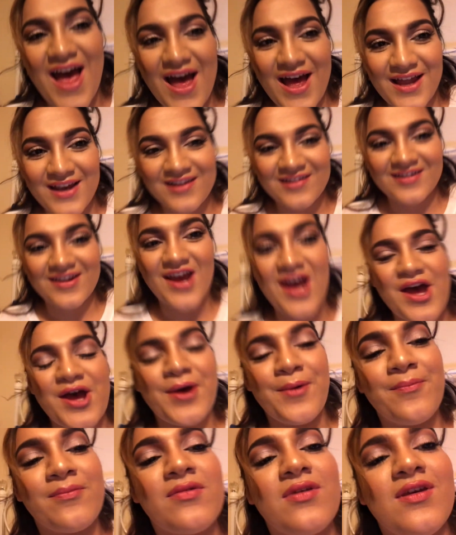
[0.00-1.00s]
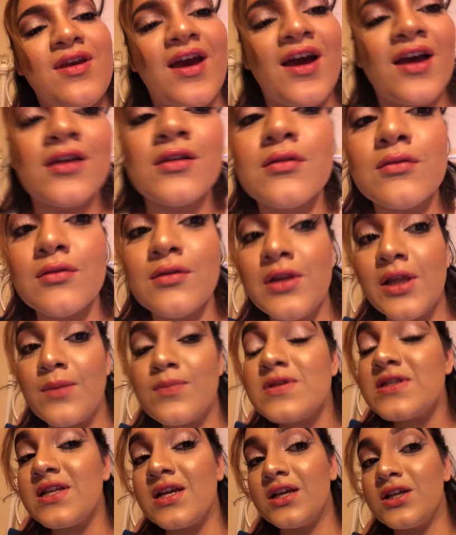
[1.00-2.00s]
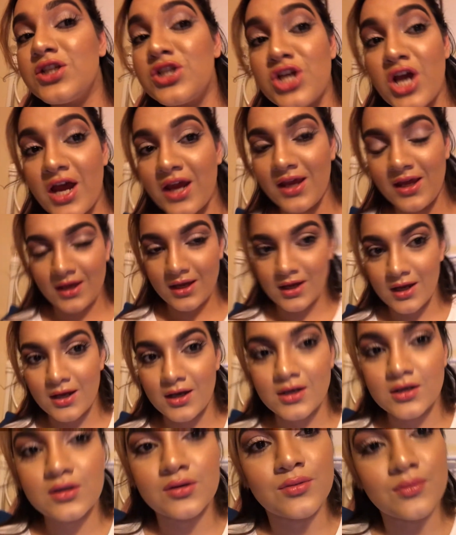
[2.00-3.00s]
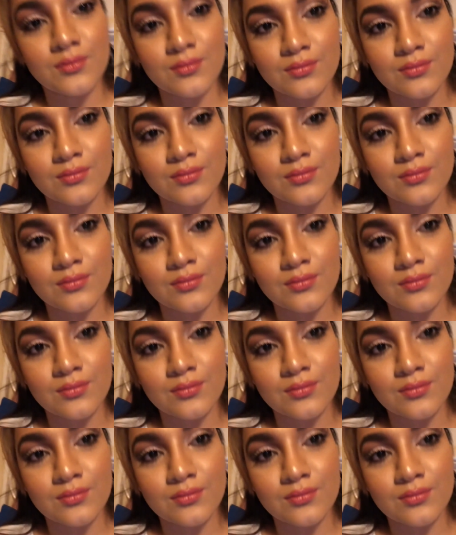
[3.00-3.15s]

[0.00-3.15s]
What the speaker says: And yeah, lipstick check-in.